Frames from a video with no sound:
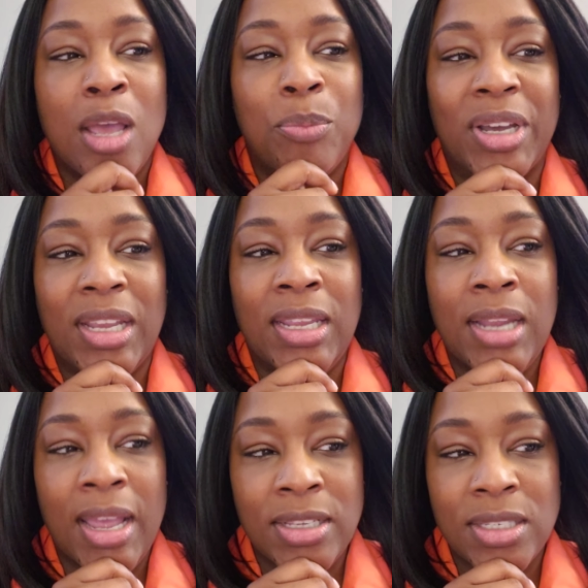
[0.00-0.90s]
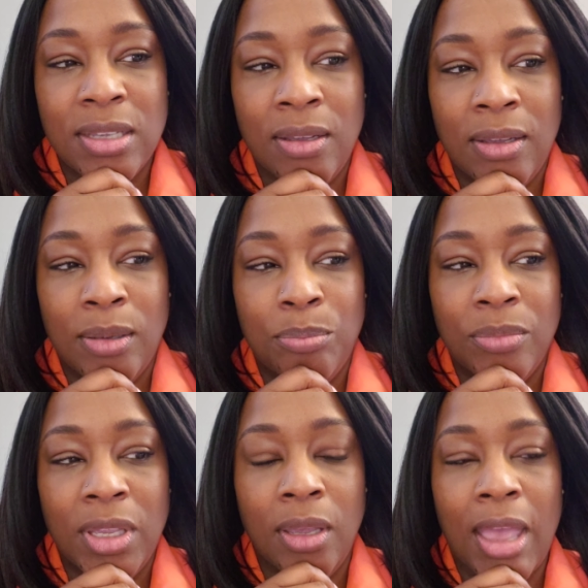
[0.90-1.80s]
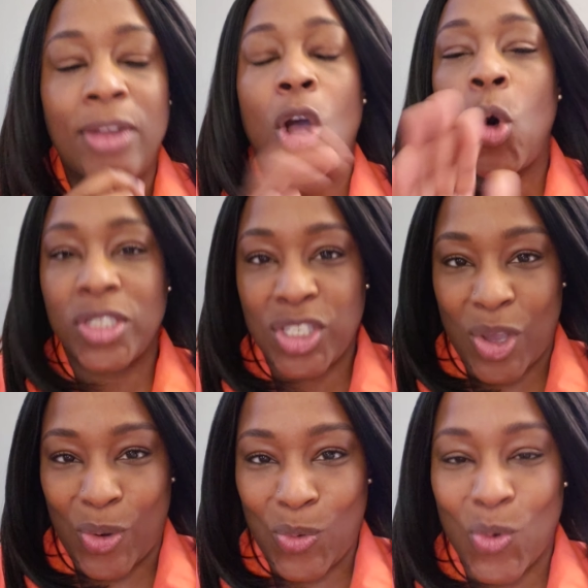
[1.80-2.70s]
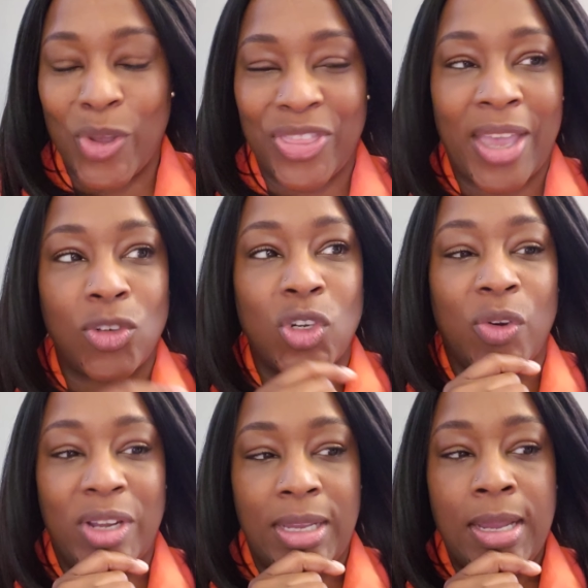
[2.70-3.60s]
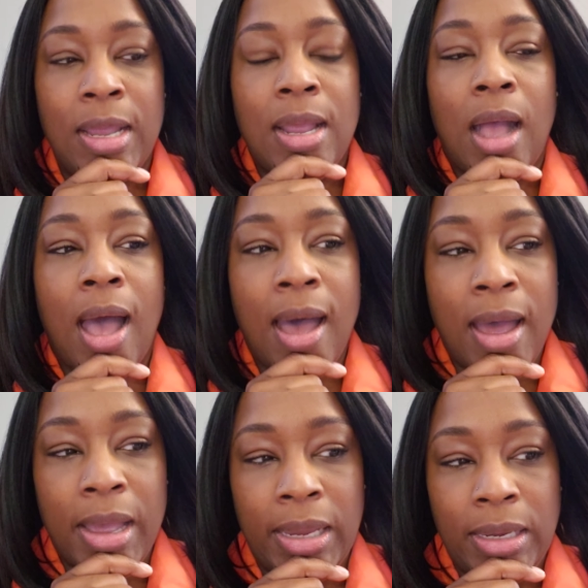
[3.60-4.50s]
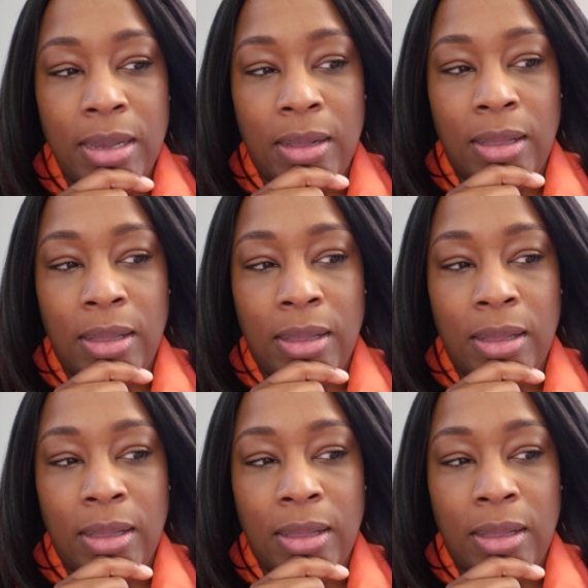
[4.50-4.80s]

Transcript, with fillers: But it has, and also on that journey, I